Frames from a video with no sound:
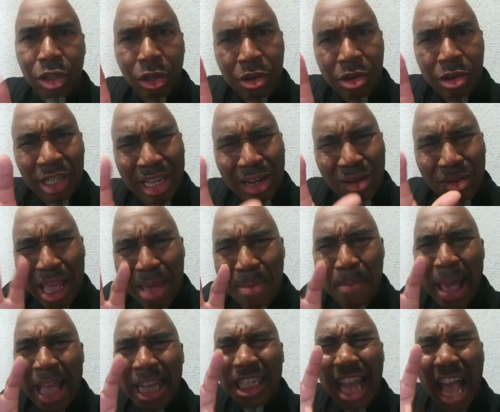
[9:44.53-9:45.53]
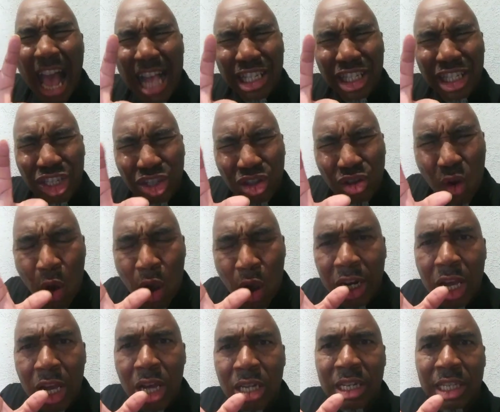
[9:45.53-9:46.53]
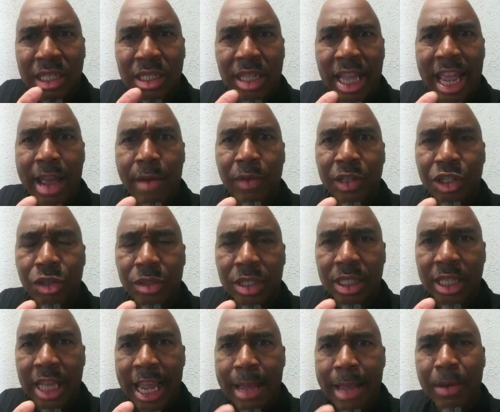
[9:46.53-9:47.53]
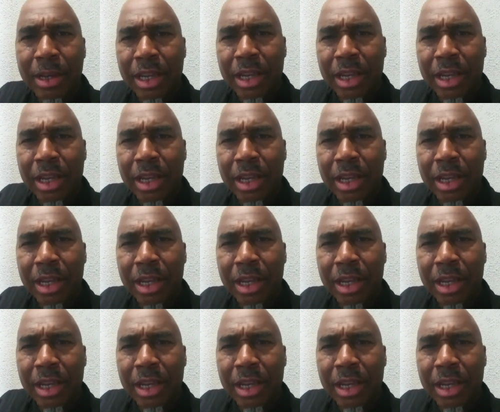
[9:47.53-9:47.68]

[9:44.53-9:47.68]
so you said, okay, Magic, I sort of understand what you're saying,